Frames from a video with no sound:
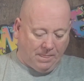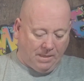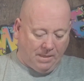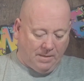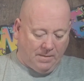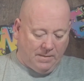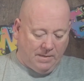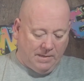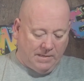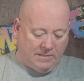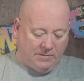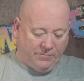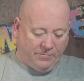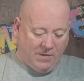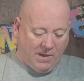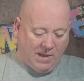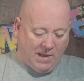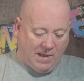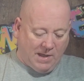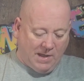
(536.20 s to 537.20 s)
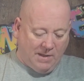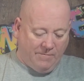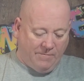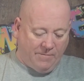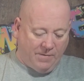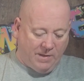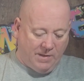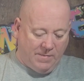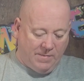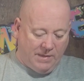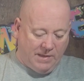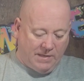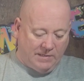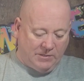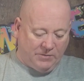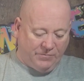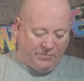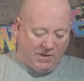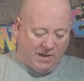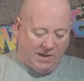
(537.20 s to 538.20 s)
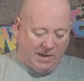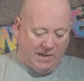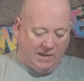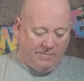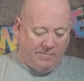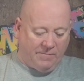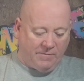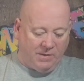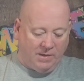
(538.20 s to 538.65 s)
There's five and there's five.